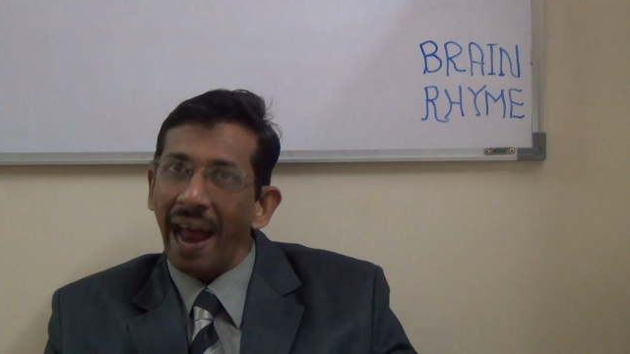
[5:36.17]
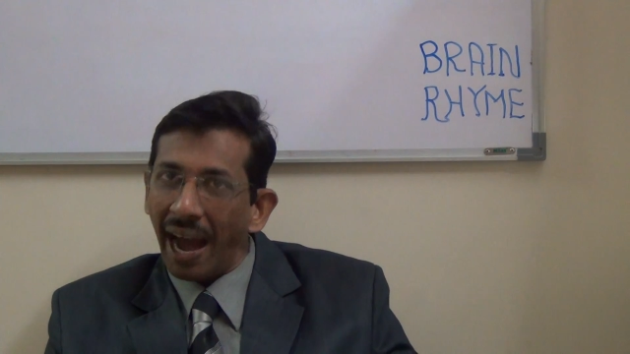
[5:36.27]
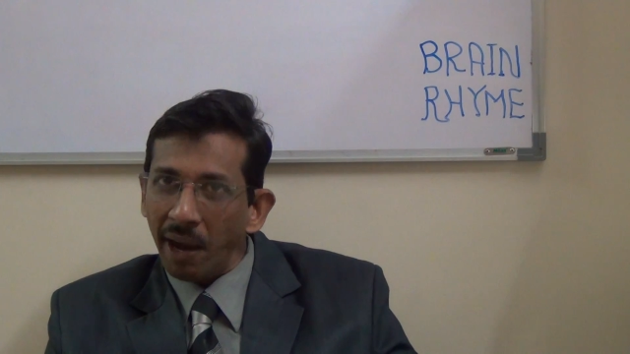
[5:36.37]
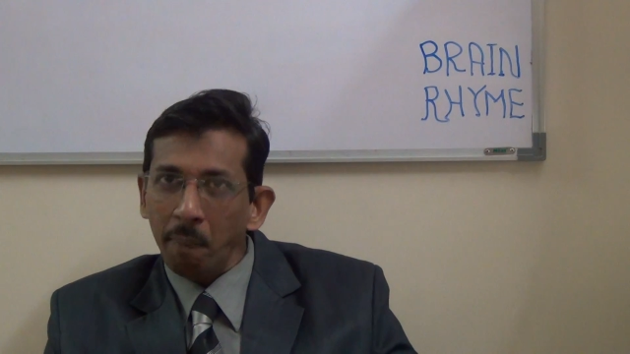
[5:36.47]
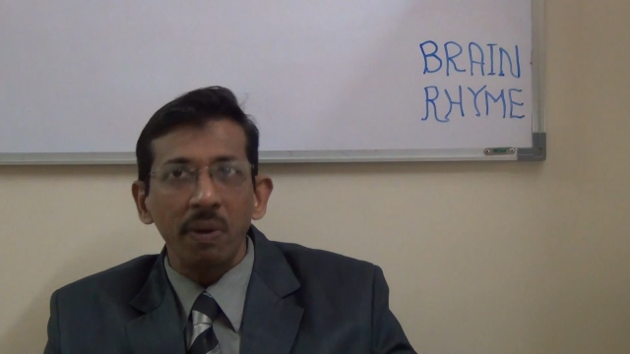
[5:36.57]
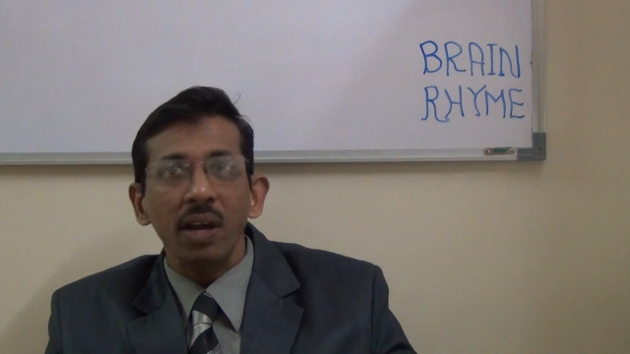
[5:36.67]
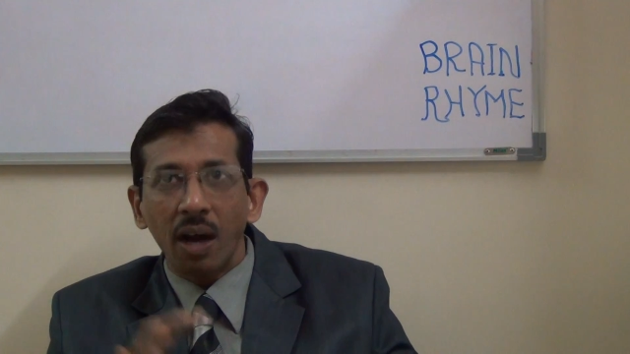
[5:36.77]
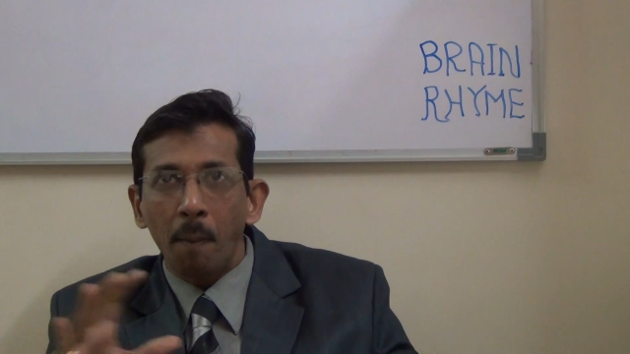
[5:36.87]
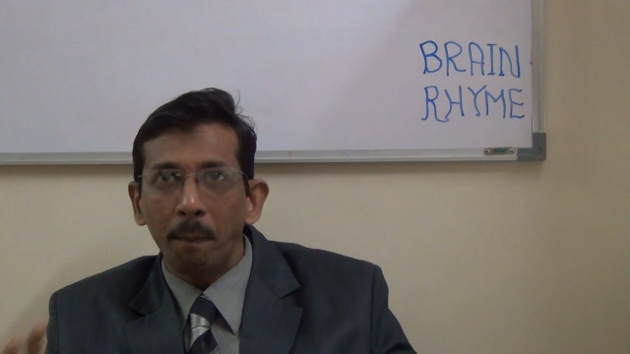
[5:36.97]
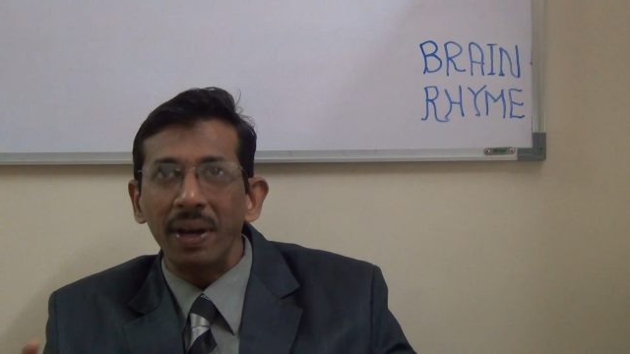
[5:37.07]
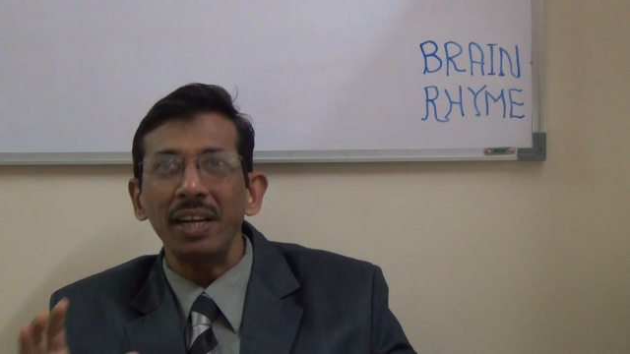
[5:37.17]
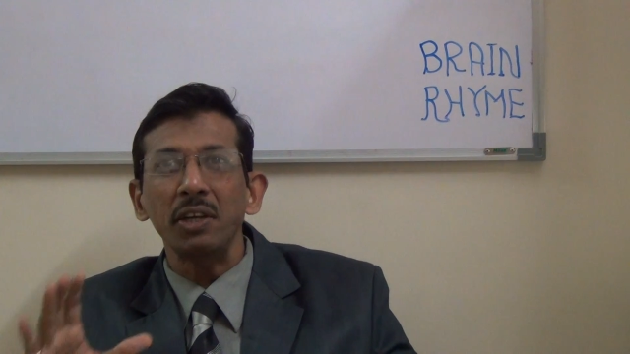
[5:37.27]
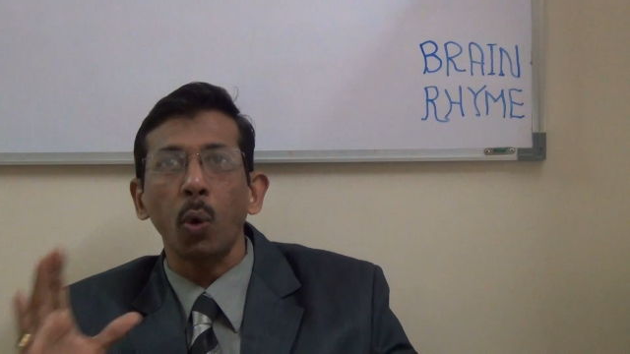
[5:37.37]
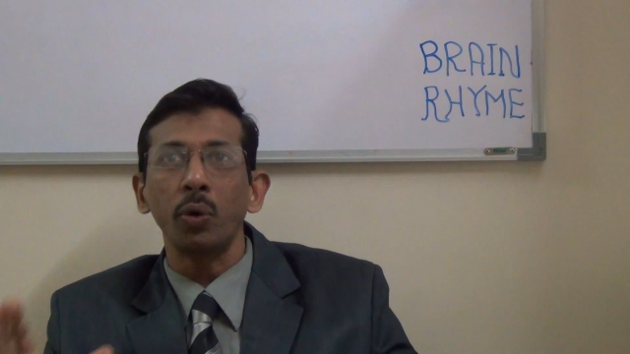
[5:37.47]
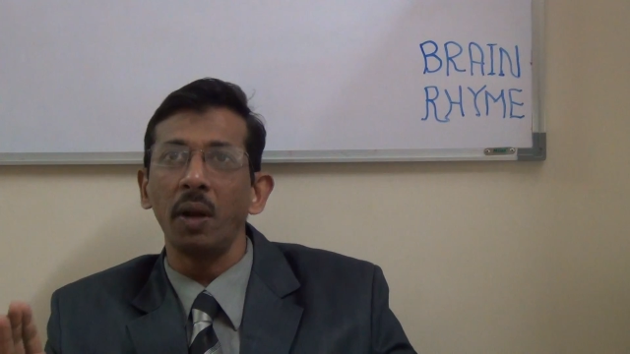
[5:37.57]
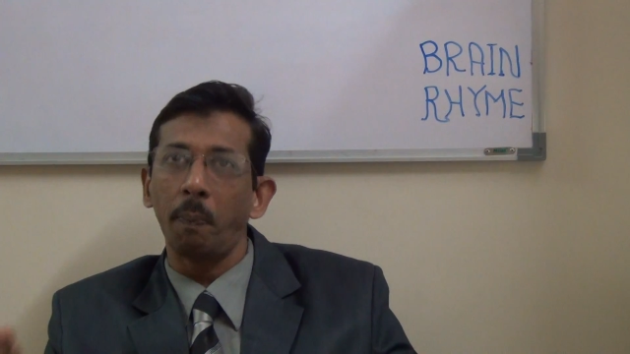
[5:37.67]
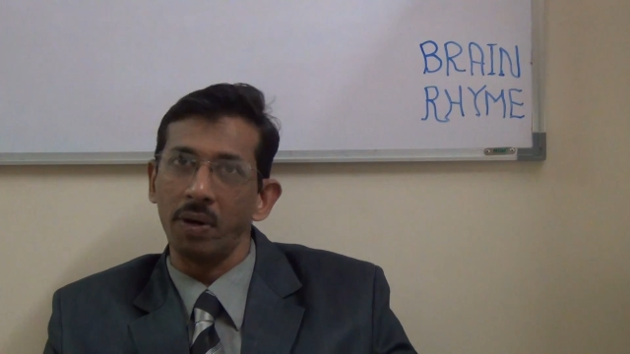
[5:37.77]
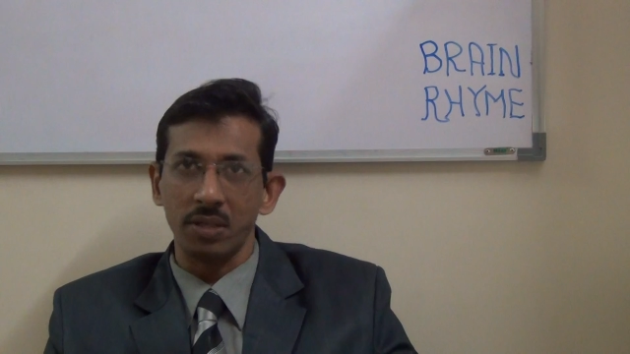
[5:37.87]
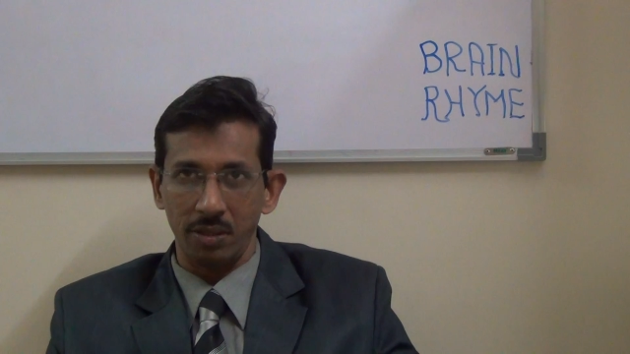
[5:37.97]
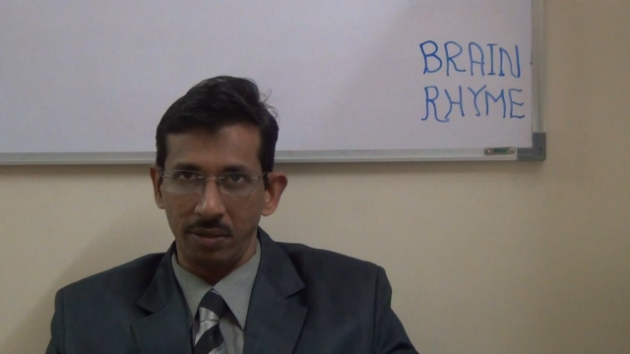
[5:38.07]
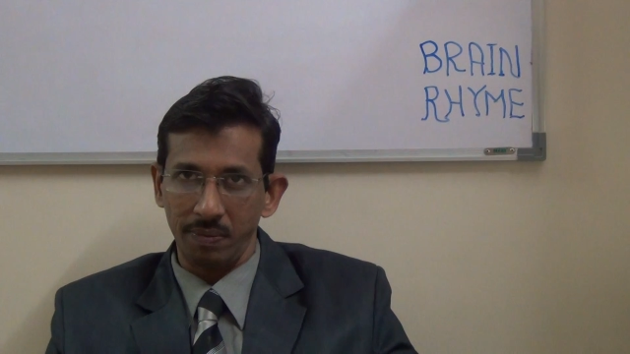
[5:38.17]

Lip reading: and be a complete total person.